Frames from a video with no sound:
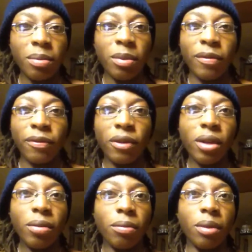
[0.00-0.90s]
My
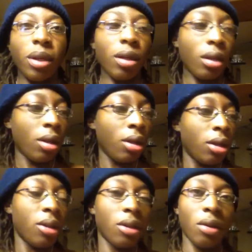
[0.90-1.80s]
foot, but
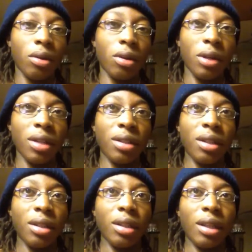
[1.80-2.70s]
creatine,